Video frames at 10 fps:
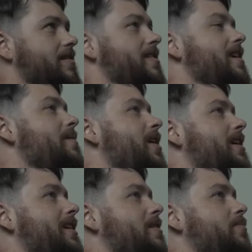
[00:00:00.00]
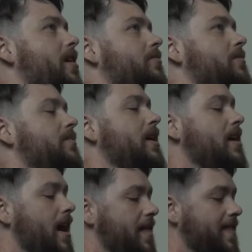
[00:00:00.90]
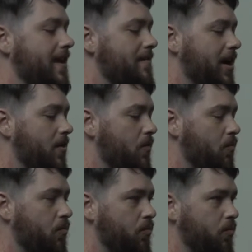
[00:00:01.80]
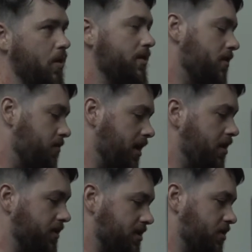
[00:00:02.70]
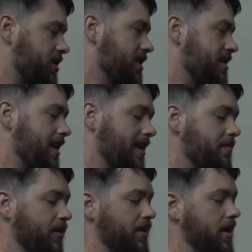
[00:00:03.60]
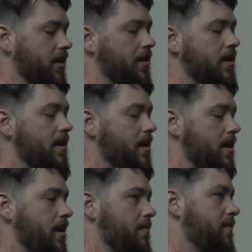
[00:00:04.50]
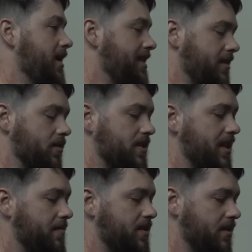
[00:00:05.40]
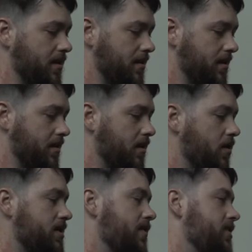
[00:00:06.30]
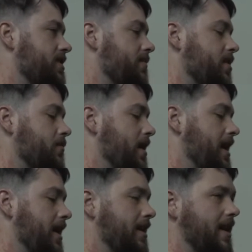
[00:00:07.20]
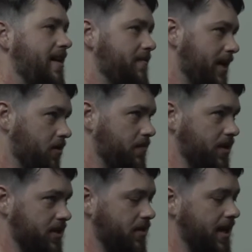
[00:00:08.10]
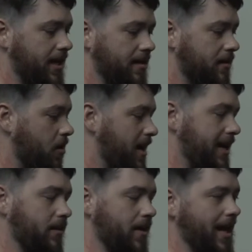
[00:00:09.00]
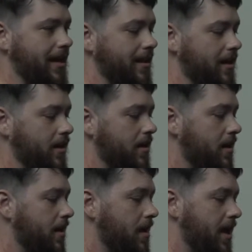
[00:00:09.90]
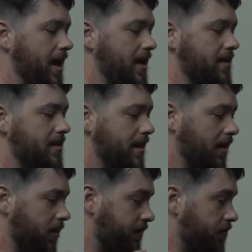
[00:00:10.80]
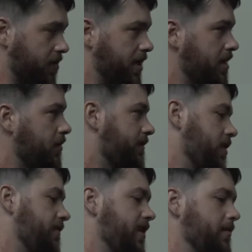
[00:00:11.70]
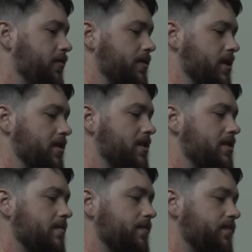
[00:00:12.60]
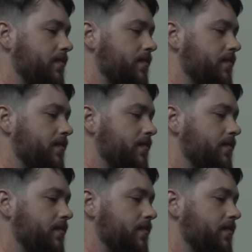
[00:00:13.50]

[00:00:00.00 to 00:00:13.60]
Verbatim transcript: to think about a data problem, I think about what the prior research is that I can build on. Um, I take those steps, the, the, the, notes every step of the way, and have my notebook so I can go back and look at it later. And then I look for repeatable, verifiable results.